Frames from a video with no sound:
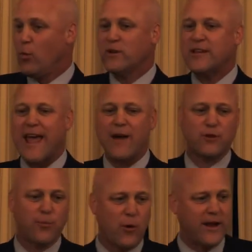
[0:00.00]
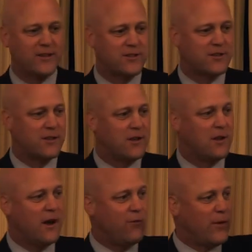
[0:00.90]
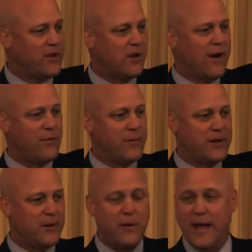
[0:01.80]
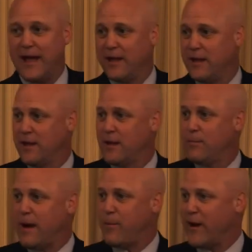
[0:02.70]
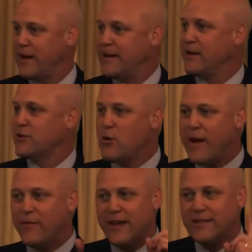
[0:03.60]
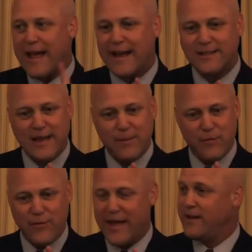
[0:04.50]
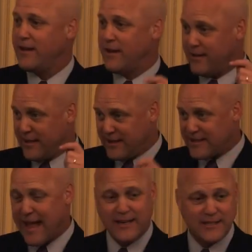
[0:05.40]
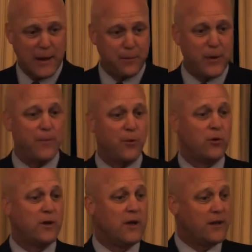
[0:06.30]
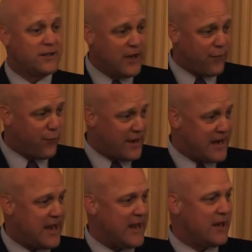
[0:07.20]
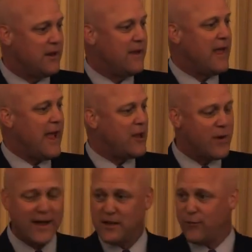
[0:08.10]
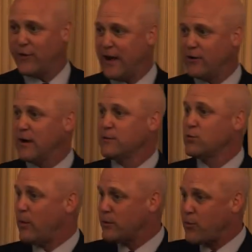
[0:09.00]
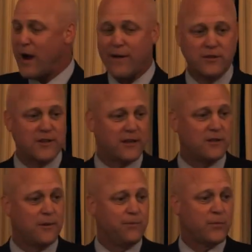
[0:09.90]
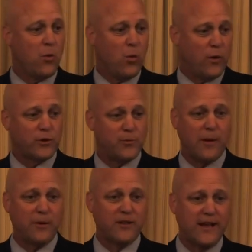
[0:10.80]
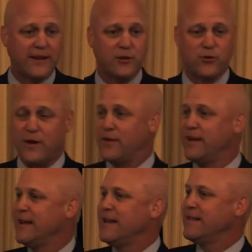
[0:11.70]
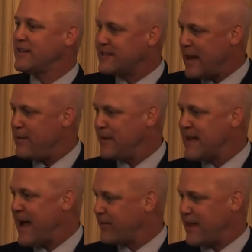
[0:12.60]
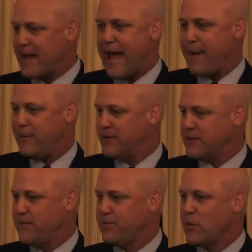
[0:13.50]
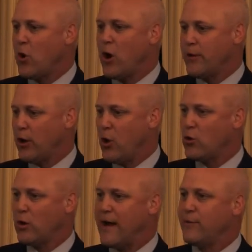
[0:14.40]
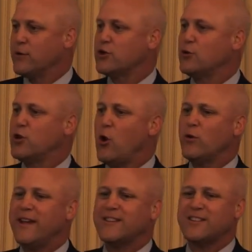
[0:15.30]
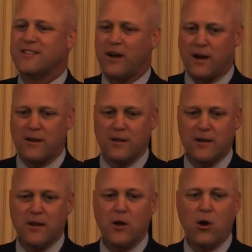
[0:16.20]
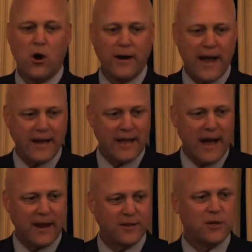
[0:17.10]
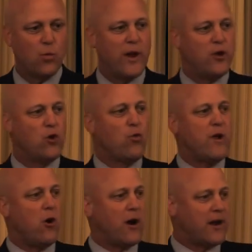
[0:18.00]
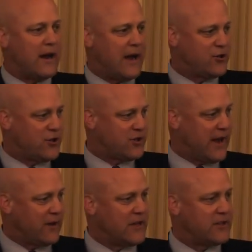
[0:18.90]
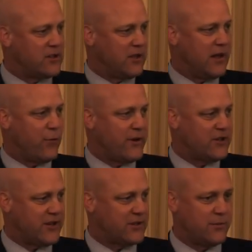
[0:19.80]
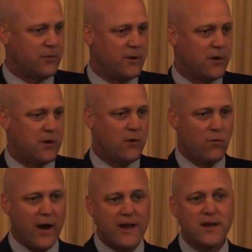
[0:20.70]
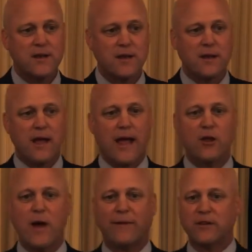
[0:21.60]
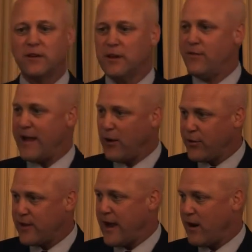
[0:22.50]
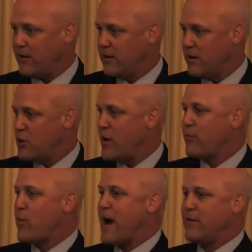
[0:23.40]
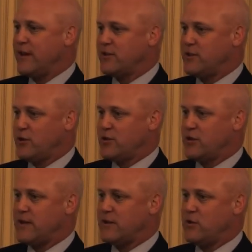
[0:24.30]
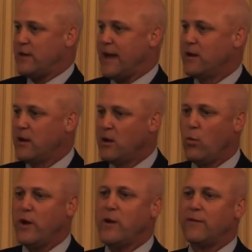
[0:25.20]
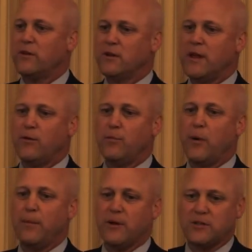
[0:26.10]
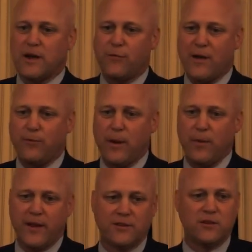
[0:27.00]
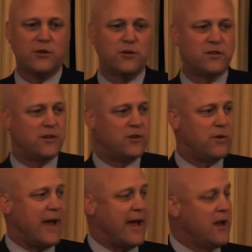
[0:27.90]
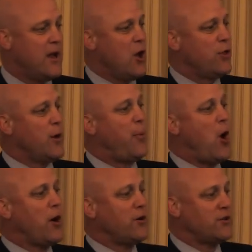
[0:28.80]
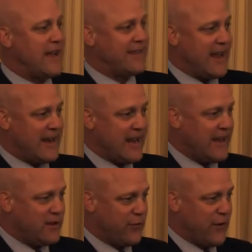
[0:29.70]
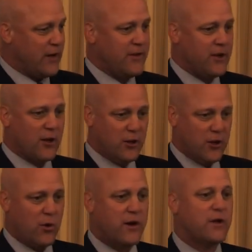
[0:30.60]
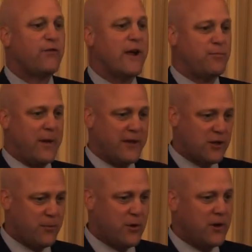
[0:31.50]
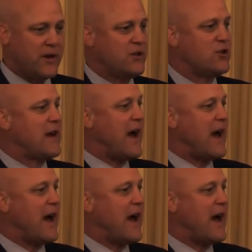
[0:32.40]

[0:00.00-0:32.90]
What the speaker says: was half the price of what the government could pay by bringing down. So you had the exact same event, the exact same people, different need, and you had different outcomes. One was private sector, one was public sector driven. The same exact thing happens on the local level. So don't get stuck on ideology. When you reorganize yourselves as a delivery system, right, and you have to deliver health care, you have private institutions that do that. When you have to deliver public stuff, you have public institutions that do that. The partners that they need to fill in the glue are your faith-based communities, your